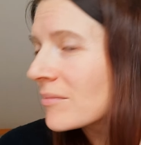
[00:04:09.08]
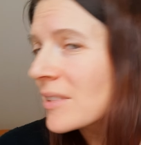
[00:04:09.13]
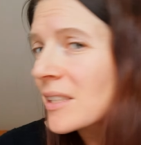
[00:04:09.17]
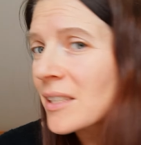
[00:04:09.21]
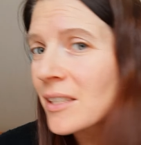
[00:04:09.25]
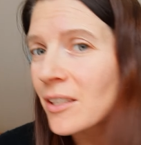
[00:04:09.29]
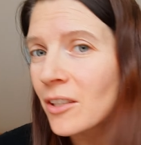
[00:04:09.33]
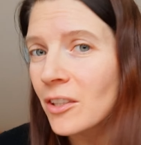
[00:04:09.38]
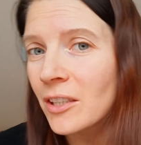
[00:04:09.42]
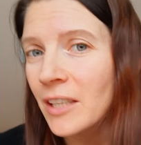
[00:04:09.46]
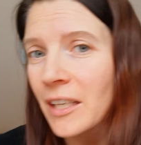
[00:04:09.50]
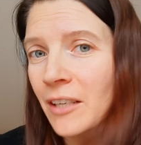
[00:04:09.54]

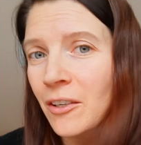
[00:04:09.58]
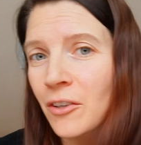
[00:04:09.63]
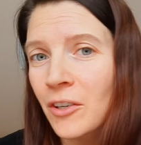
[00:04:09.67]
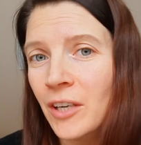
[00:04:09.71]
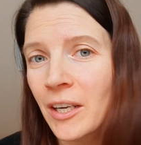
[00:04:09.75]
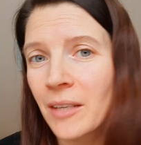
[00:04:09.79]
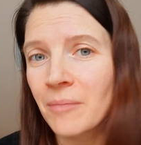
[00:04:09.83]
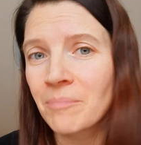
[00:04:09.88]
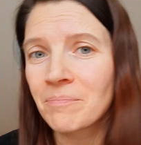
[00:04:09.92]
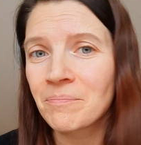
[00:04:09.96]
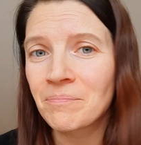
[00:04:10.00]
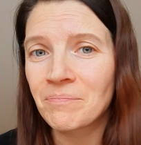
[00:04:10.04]
still
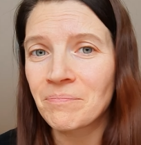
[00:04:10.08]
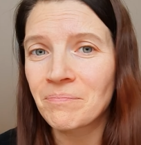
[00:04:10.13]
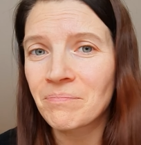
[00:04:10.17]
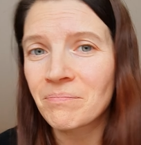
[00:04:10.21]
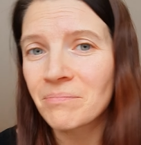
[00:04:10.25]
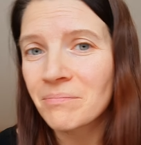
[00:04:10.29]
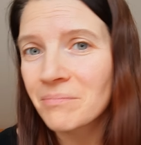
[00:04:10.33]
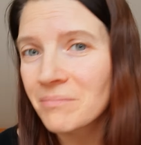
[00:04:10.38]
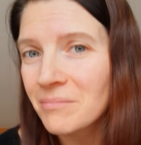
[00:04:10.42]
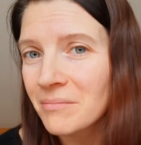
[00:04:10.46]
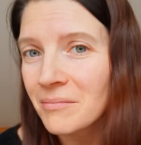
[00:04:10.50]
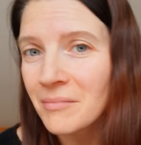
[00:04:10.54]
lingering.
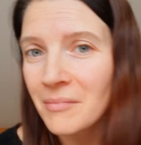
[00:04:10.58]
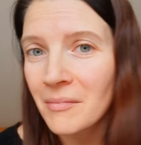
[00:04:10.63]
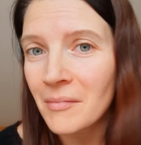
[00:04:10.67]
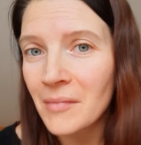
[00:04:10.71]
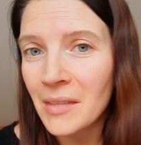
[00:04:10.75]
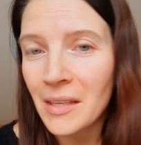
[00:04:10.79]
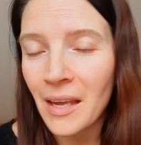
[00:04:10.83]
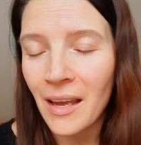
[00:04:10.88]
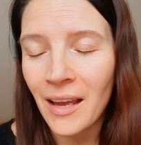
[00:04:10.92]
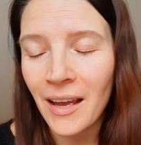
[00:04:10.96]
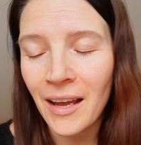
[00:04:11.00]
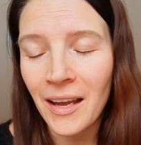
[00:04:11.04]

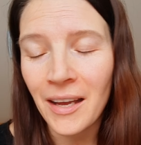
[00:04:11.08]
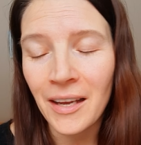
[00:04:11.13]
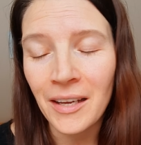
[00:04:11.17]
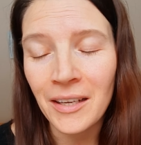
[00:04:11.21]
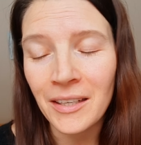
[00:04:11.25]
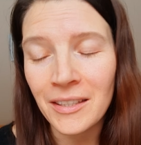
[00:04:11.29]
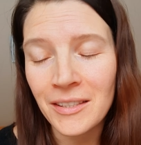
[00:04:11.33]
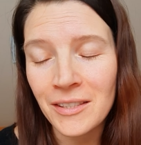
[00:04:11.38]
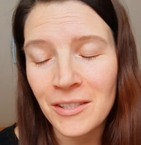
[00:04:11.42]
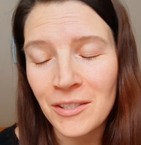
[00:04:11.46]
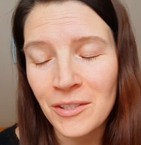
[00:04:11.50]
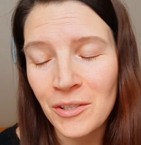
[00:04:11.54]

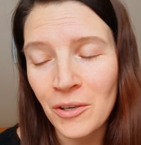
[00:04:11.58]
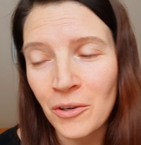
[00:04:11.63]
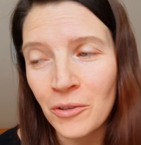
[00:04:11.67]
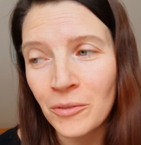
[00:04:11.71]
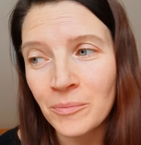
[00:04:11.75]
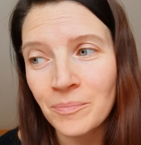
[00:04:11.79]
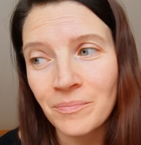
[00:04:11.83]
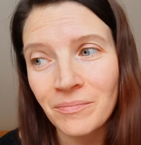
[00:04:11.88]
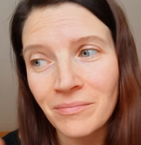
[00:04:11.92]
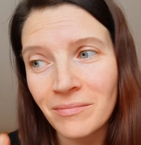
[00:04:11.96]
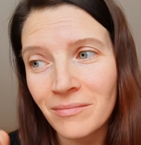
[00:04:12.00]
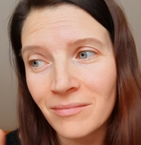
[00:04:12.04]
Uh,
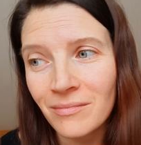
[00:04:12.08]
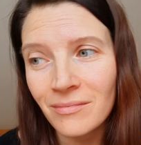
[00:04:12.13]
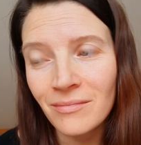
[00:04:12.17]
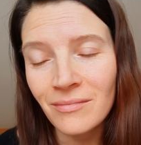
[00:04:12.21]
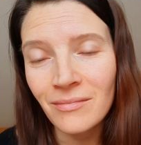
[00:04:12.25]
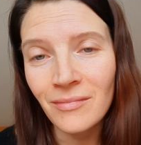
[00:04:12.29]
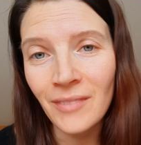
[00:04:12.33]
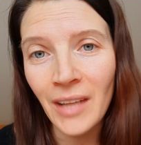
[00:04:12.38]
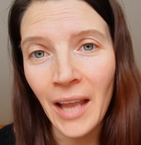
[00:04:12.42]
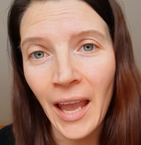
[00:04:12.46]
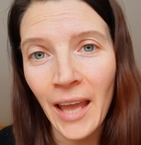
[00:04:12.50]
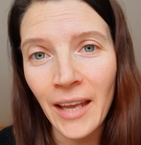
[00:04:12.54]
so,
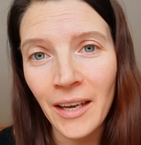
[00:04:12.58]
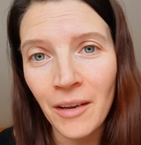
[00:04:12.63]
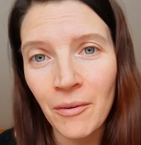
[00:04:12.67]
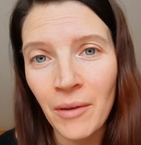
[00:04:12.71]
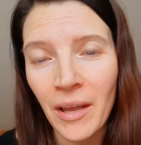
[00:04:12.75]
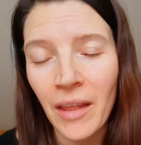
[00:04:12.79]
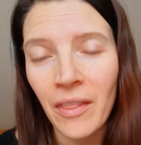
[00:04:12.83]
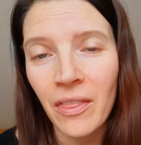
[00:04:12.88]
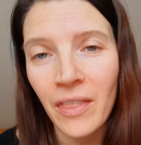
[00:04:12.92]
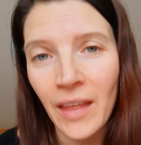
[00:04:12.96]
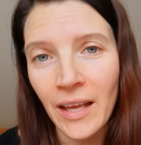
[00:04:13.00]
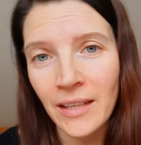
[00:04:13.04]

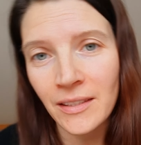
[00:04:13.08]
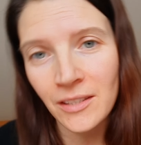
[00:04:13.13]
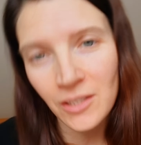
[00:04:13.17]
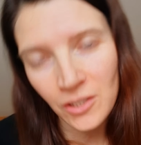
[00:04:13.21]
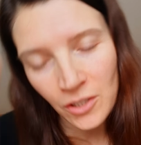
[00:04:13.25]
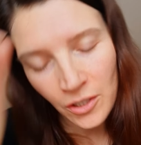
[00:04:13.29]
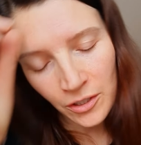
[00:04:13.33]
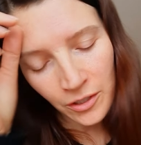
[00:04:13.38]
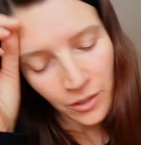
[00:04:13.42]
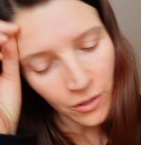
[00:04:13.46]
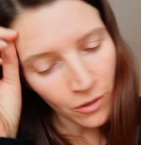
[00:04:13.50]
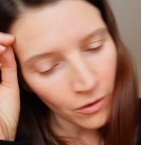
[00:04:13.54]
anyway, that
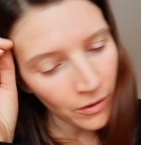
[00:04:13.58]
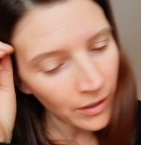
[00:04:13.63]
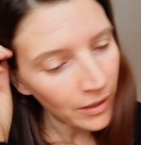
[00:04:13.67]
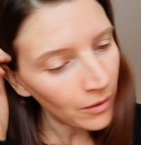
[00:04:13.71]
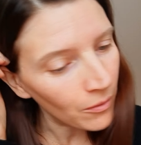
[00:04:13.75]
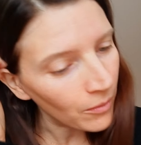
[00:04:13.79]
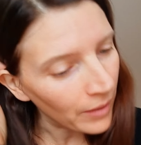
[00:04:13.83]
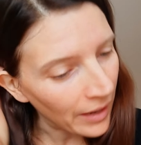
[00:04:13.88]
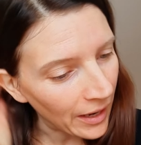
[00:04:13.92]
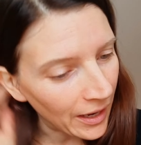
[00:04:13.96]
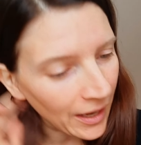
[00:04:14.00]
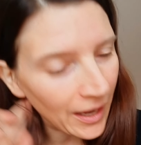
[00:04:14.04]
started going
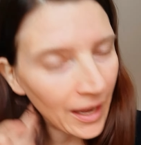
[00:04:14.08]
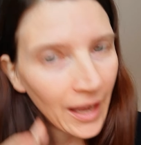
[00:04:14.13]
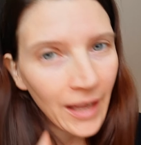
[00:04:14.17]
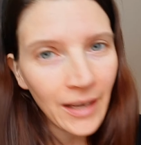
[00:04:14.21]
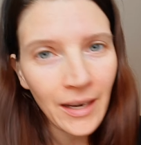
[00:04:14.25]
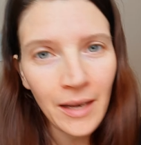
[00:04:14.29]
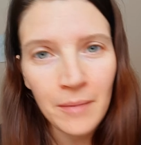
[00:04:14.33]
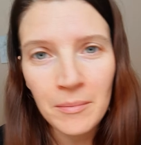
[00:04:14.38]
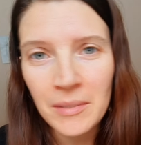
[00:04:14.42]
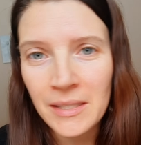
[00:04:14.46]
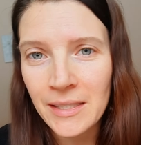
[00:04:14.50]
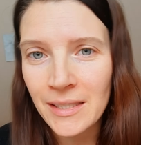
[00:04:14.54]
away. And
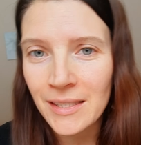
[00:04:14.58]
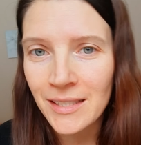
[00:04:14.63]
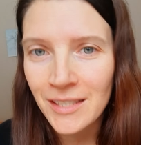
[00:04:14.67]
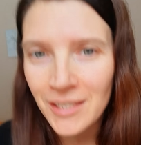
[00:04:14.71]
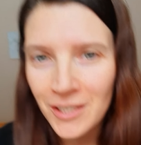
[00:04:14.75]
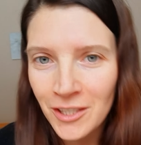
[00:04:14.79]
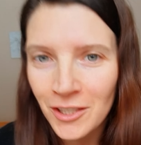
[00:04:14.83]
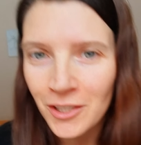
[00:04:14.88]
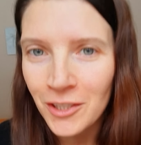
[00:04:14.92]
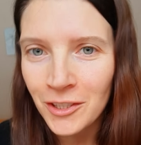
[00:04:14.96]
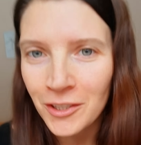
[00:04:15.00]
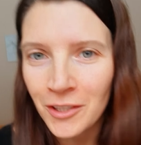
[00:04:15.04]
I'm
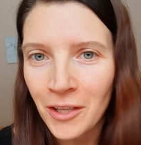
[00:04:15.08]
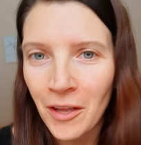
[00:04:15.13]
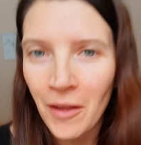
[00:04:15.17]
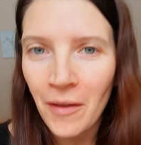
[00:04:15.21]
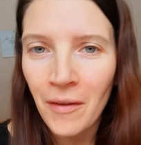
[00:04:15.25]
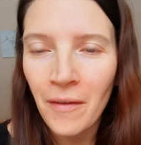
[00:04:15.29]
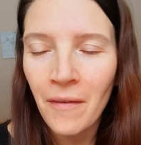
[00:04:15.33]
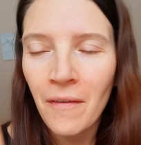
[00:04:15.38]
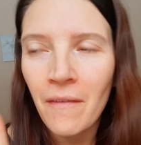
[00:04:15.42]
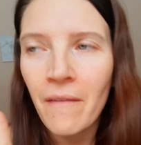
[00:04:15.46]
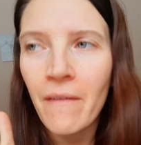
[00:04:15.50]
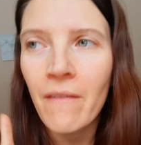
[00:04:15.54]
still
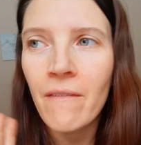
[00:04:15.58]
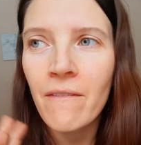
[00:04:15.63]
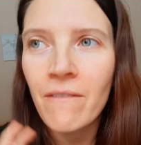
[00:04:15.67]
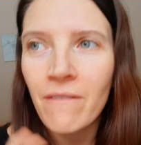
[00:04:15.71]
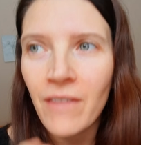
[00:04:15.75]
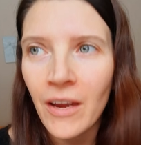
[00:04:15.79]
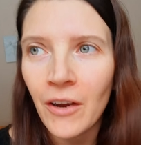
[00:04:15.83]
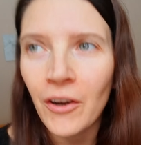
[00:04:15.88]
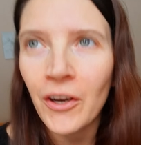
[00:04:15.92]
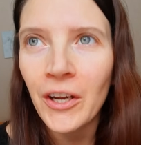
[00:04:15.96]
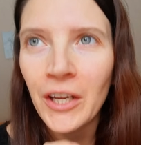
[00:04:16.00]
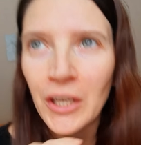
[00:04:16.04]

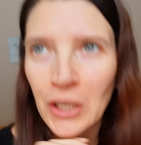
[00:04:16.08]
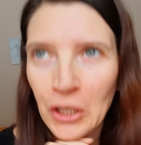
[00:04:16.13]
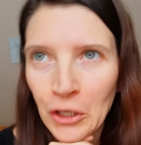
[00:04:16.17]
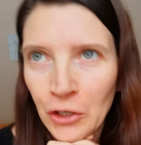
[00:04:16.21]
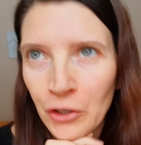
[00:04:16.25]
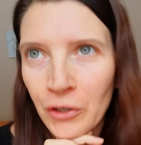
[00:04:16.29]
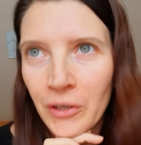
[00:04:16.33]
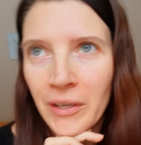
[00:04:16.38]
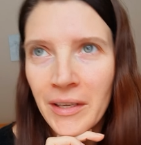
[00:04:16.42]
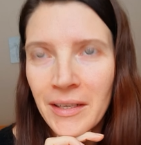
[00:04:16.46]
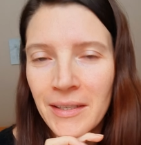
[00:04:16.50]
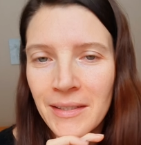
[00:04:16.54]
very
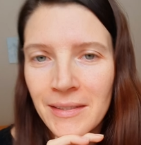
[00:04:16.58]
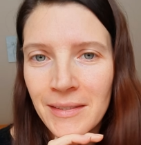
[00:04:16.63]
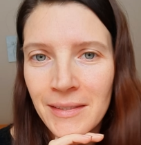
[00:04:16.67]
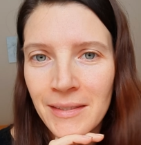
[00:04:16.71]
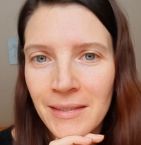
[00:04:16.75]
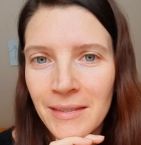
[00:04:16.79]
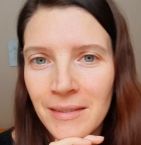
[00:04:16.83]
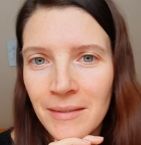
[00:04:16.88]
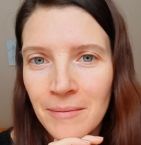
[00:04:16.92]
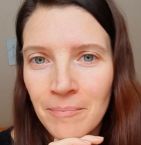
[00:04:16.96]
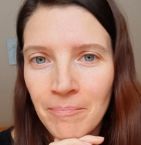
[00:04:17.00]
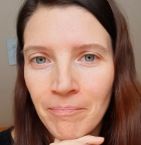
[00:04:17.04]

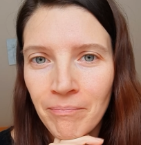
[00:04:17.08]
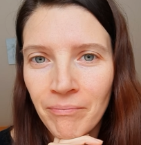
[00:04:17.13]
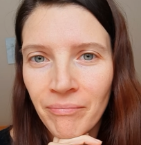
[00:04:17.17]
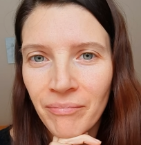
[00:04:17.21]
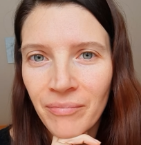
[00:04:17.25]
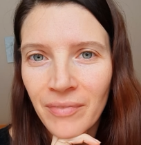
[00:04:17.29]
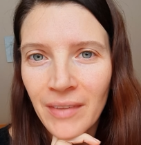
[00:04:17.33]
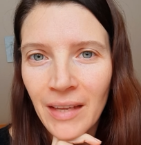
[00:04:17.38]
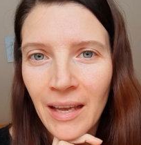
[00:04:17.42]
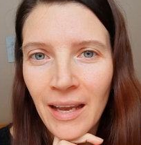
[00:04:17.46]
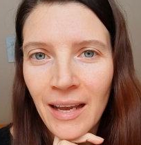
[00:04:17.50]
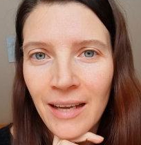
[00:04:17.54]
curious
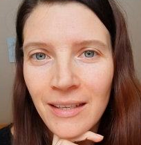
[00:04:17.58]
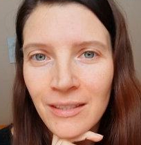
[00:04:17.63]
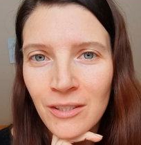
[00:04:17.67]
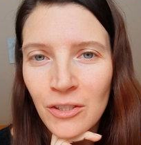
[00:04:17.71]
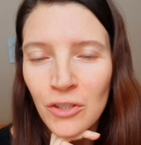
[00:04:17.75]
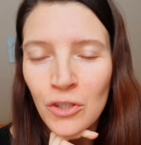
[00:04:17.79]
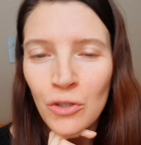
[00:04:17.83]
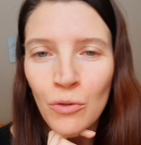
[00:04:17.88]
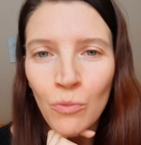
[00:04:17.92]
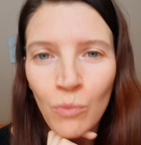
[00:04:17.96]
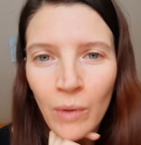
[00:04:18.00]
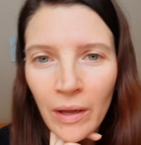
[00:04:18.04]
as
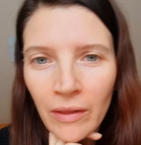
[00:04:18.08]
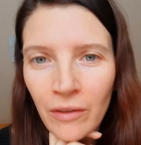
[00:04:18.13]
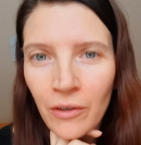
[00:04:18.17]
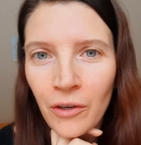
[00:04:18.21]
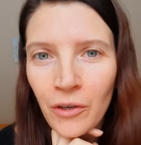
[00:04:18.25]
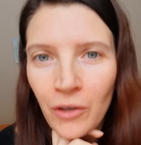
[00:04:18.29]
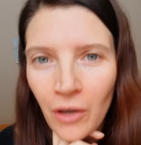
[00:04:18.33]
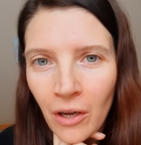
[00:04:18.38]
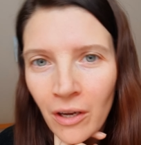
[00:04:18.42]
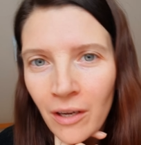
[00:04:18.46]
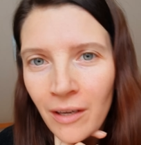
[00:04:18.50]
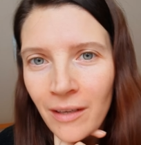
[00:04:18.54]
to whether or
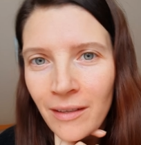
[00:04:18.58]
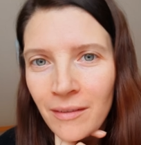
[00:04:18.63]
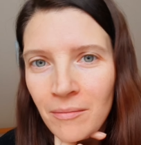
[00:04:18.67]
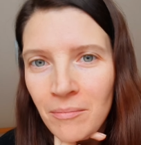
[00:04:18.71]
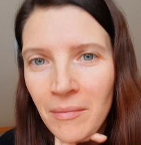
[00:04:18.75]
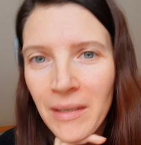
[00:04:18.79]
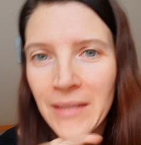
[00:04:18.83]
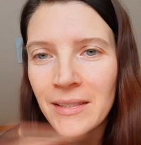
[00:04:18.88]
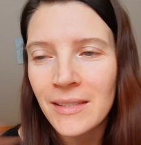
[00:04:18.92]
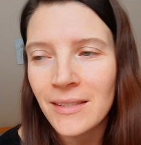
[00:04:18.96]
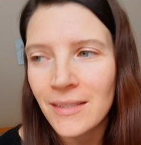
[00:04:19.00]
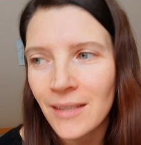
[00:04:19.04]
not
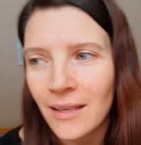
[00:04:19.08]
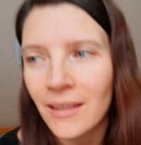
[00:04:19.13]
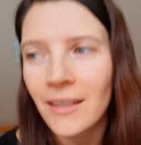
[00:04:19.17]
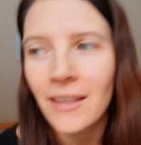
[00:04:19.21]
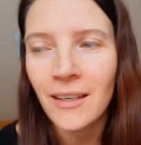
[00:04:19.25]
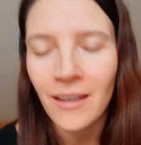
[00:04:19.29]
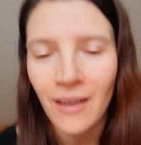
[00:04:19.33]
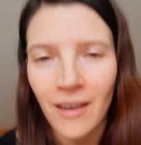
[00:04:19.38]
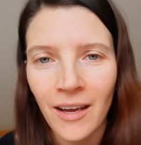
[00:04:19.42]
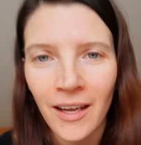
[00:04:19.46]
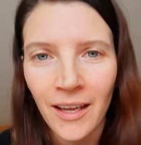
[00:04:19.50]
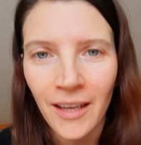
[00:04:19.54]
my son and
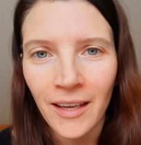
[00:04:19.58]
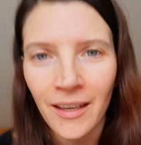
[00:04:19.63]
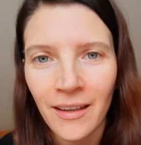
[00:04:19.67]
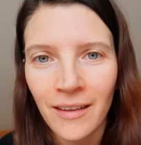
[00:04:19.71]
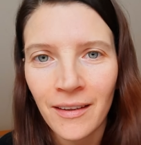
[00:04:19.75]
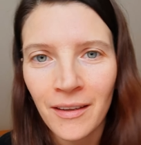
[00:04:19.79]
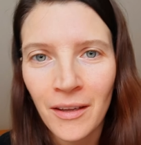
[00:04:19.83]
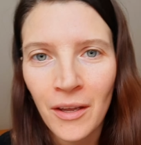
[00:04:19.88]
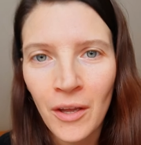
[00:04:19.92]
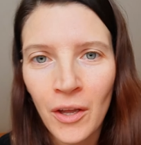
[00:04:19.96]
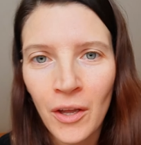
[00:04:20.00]
I